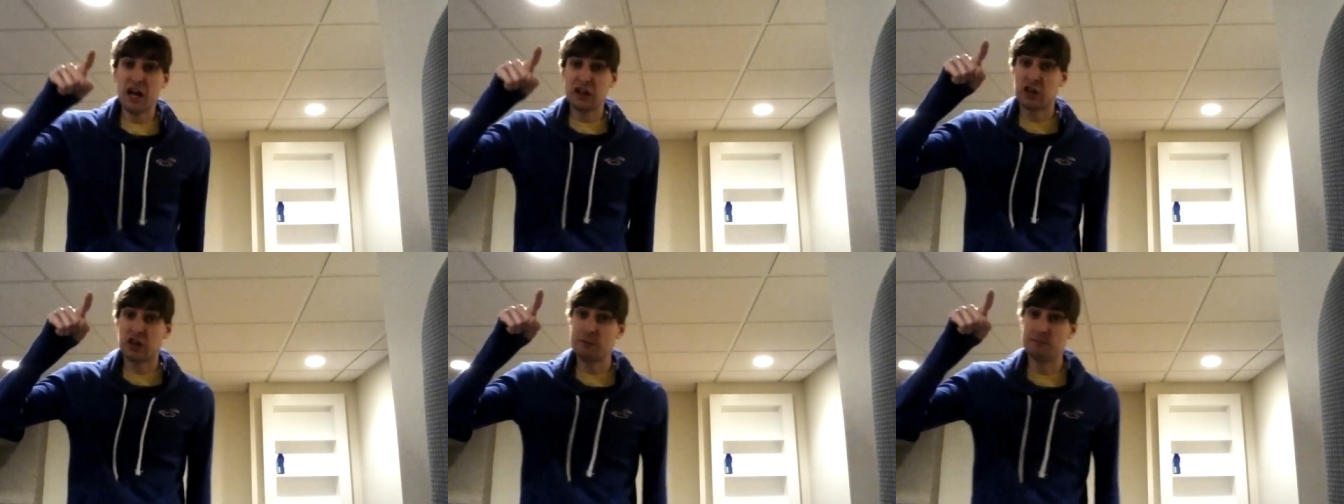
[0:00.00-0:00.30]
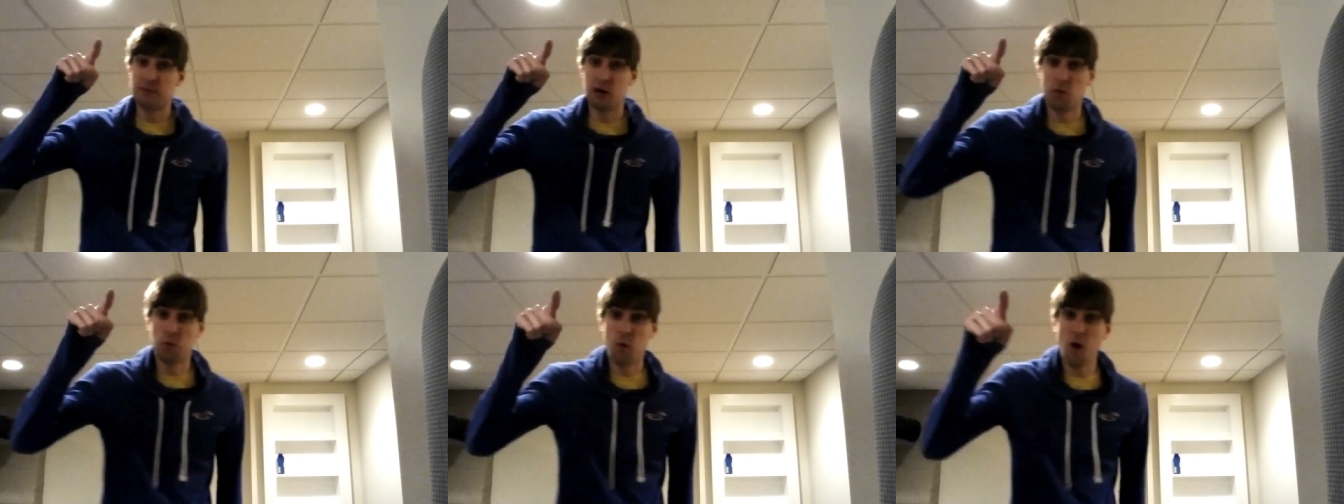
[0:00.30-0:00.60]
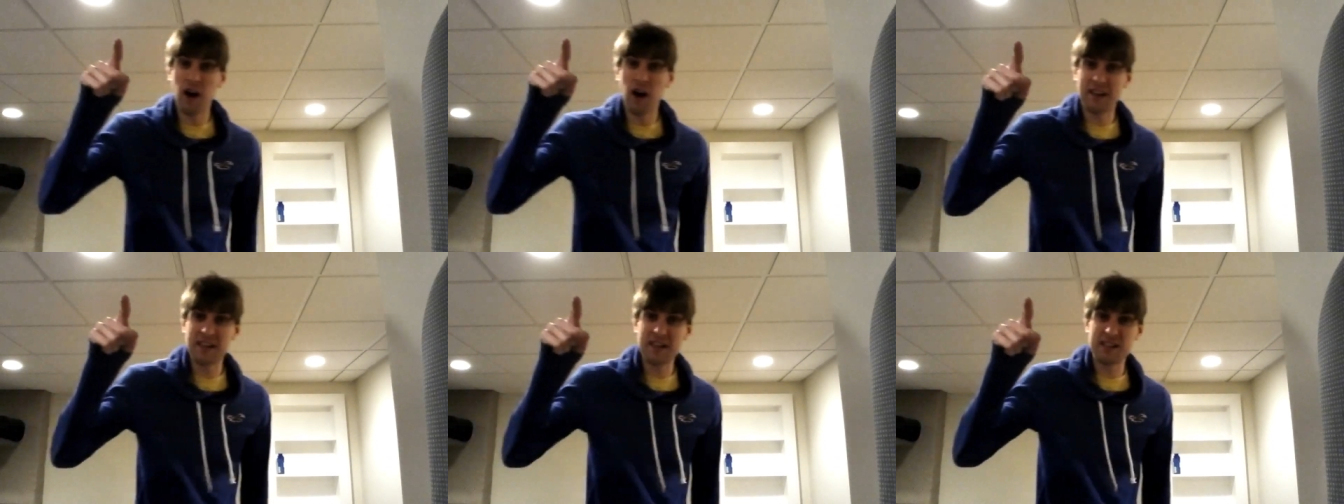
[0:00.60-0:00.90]
the
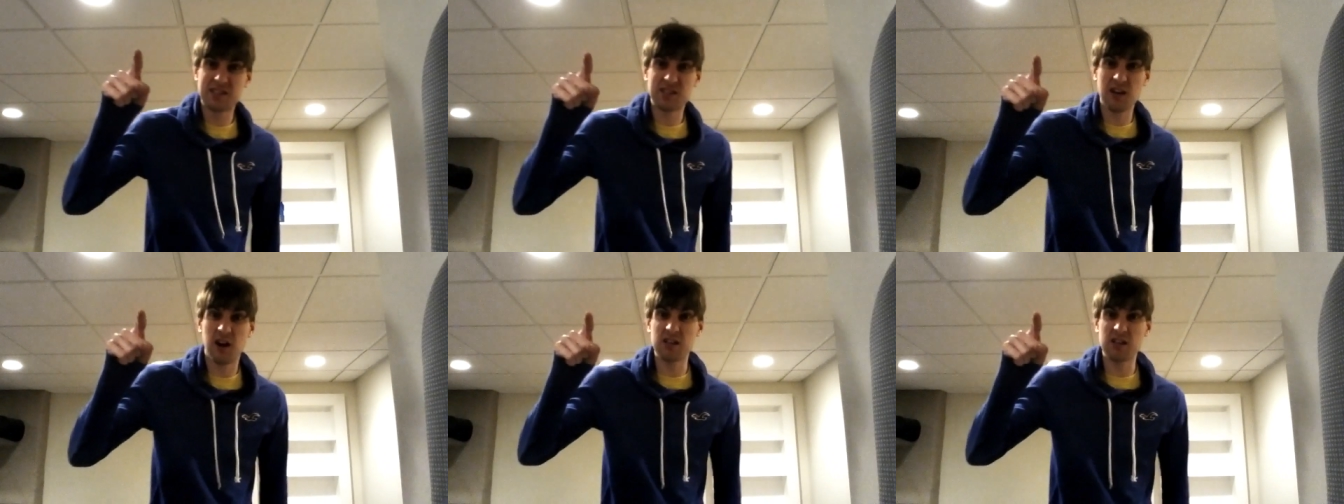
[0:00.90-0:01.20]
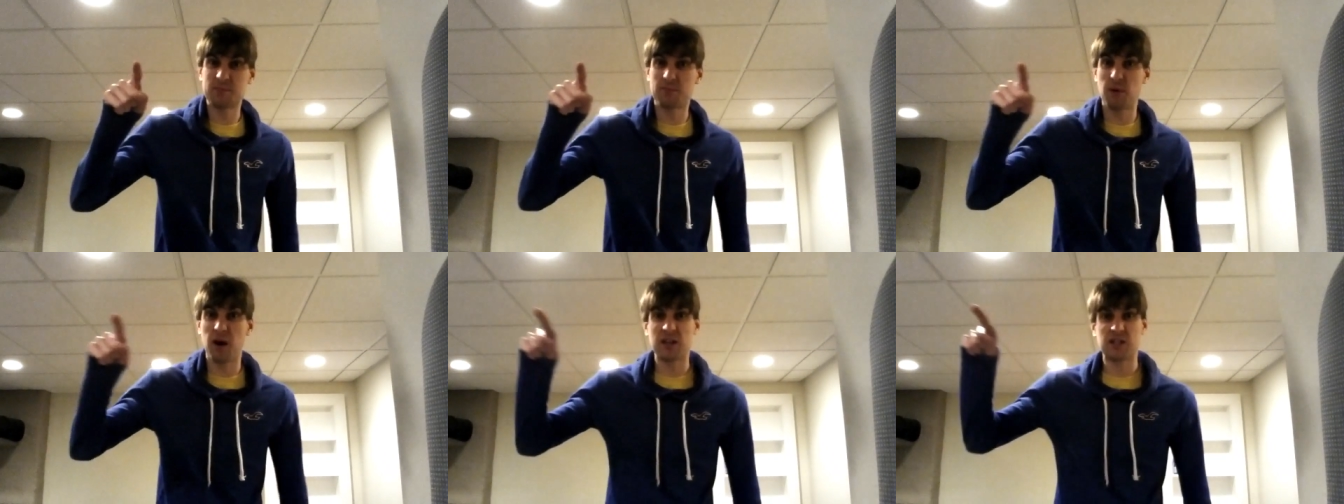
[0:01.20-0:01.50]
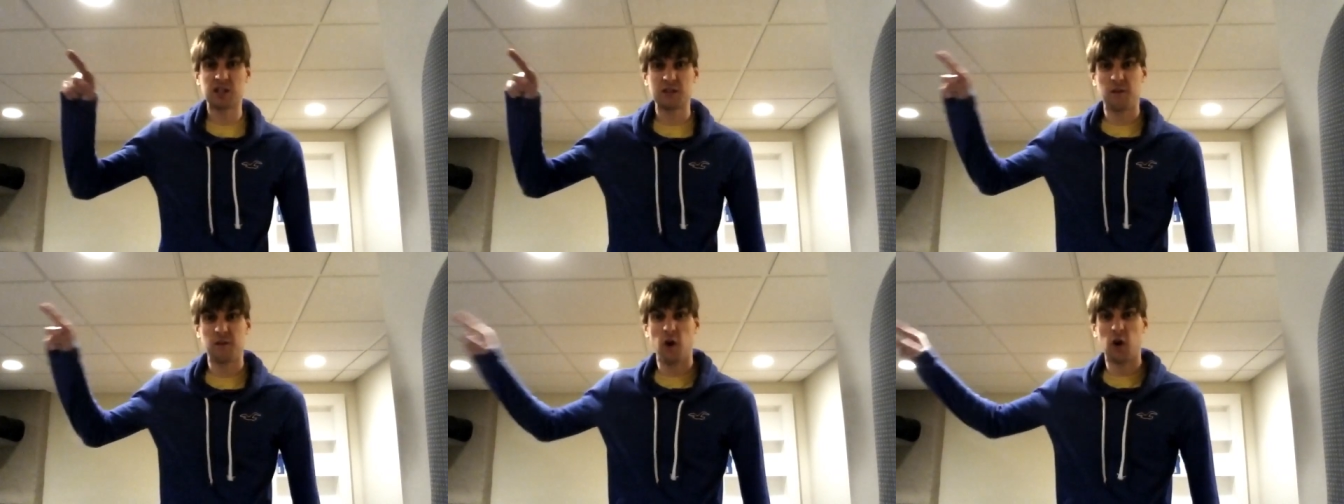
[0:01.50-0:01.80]
Milwaukee
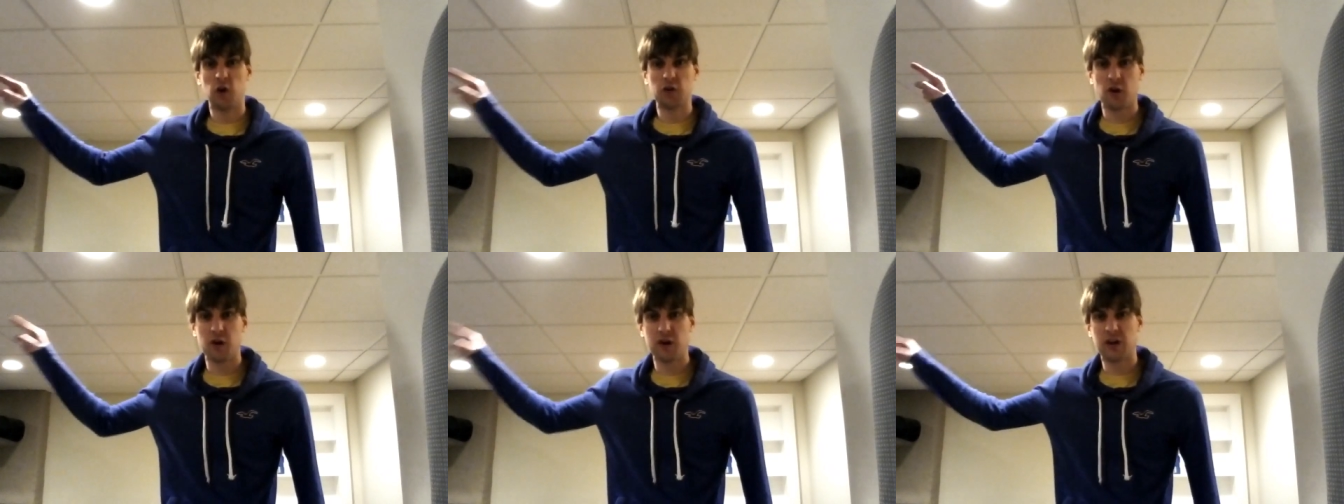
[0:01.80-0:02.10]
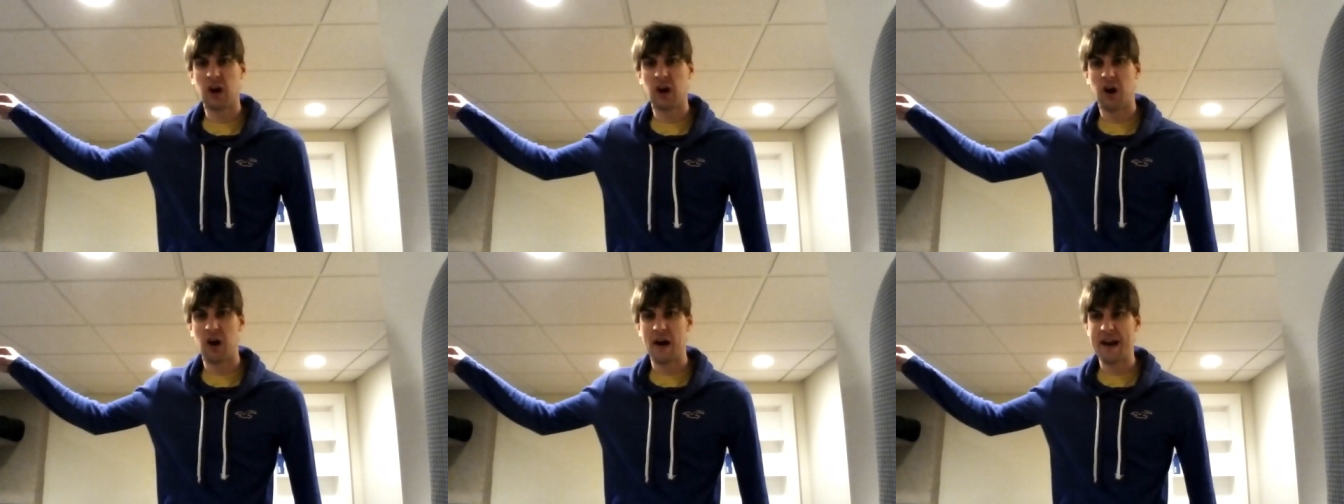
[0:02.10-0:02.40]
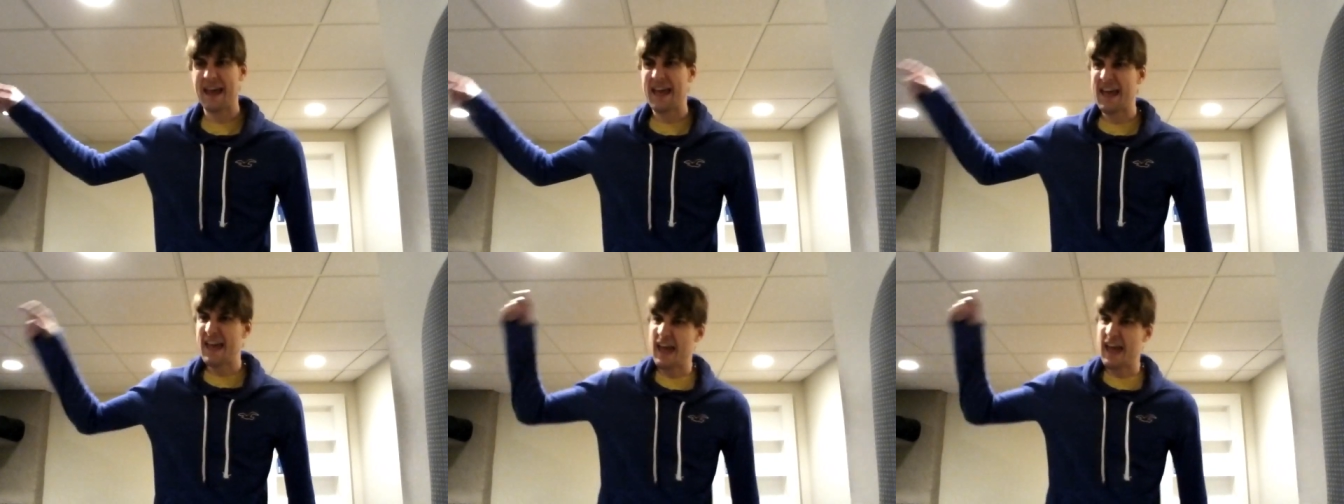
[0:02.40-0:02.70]
Sawsbucks of old are
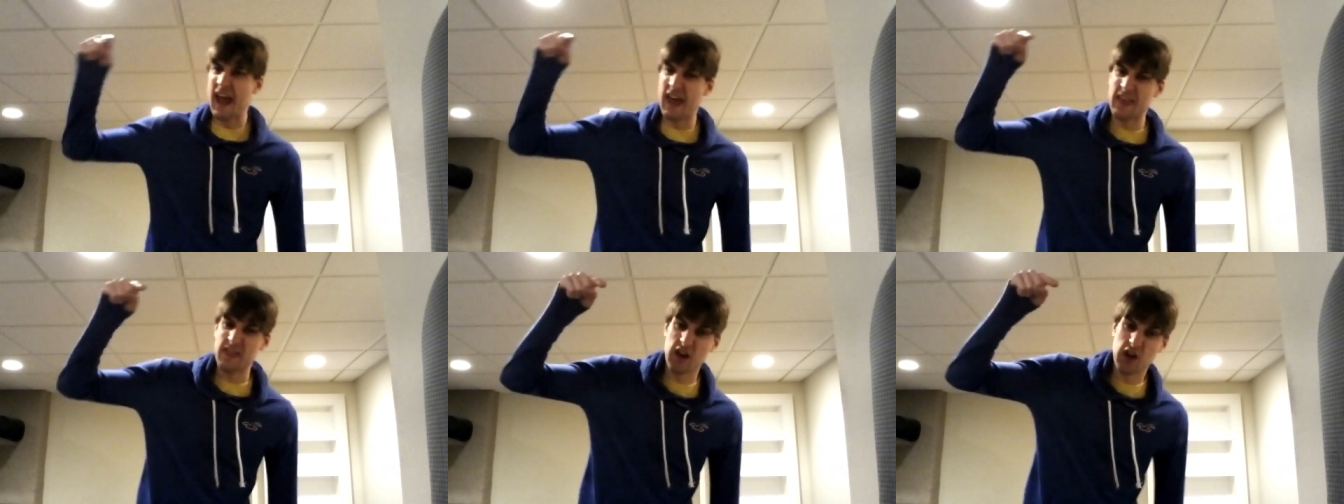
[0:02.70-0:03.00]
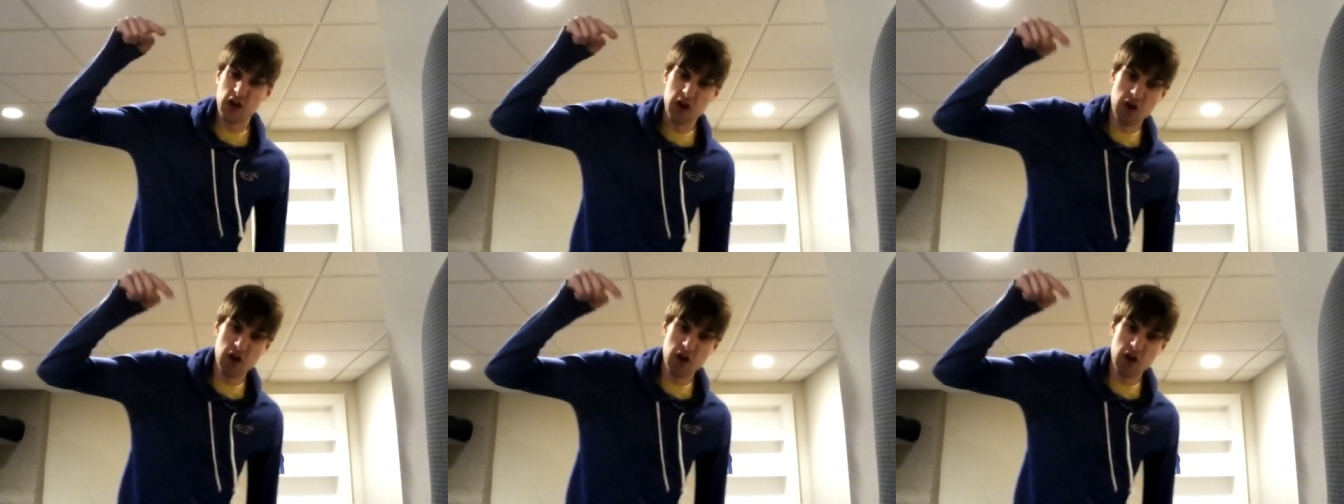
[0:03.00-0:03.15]
gone and the